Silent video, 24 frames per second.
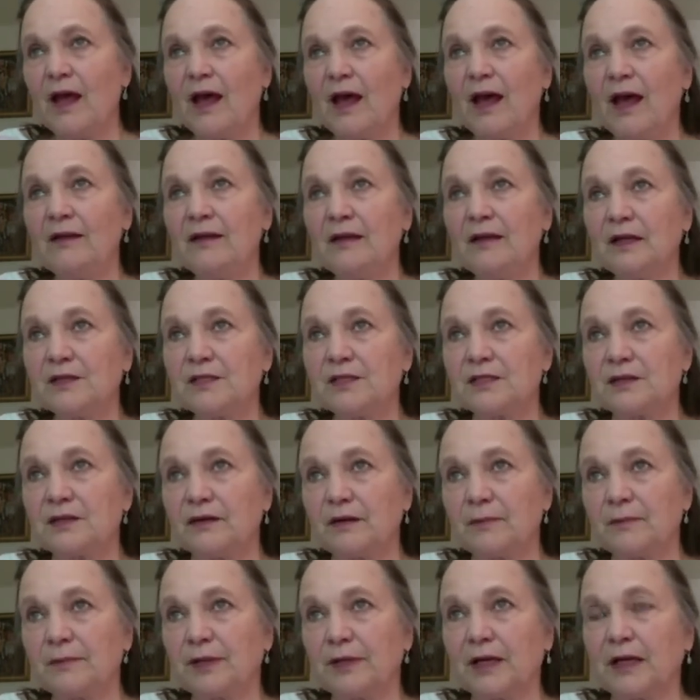and then
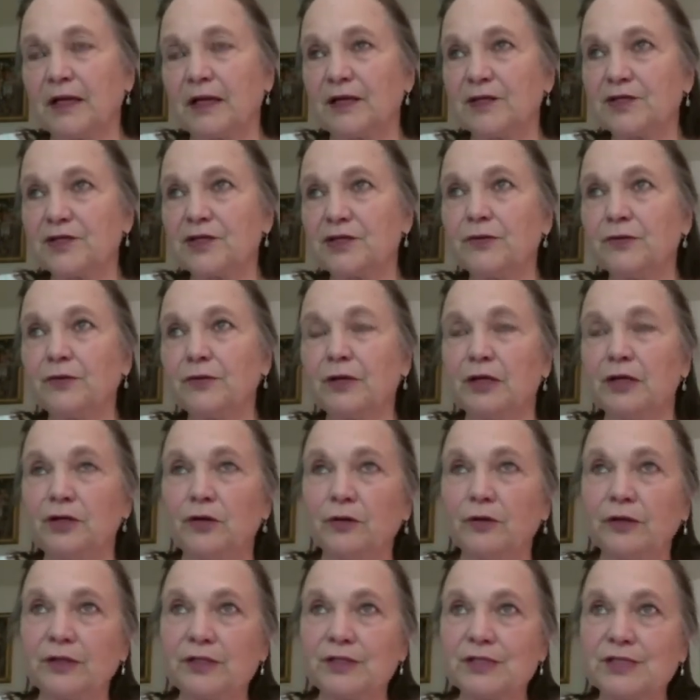started playing a tune, and
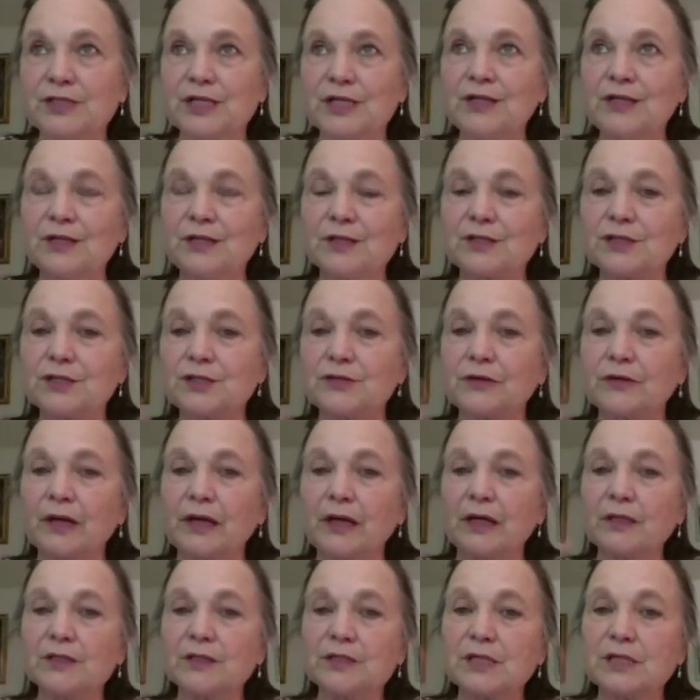you could see the
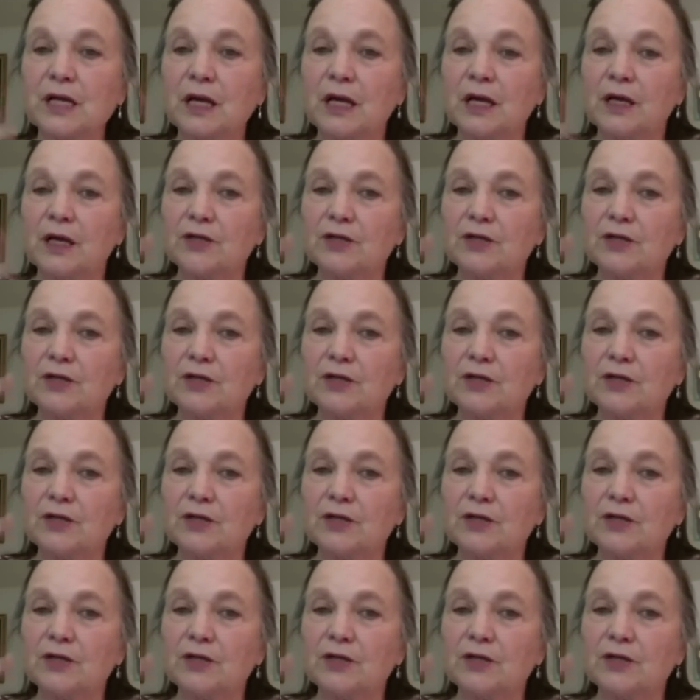strings